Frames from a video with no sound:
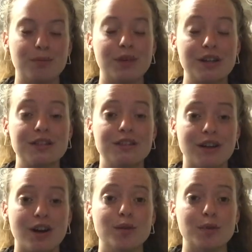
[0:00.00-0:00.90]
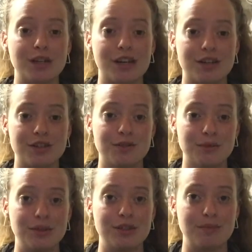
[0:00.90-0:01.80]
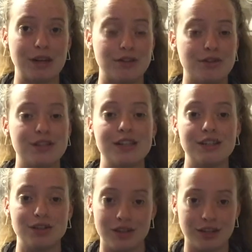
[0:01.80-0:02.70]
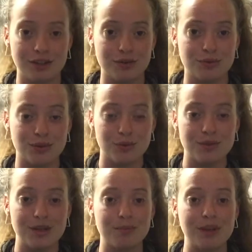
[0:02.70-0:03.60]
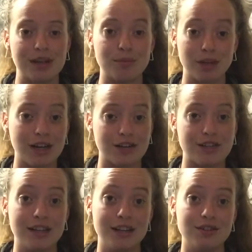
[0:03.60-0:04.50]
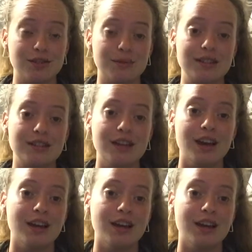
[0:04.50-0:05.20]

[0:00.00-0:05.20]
plus non-percussion music majors entering those rooms and playing percussion instruments.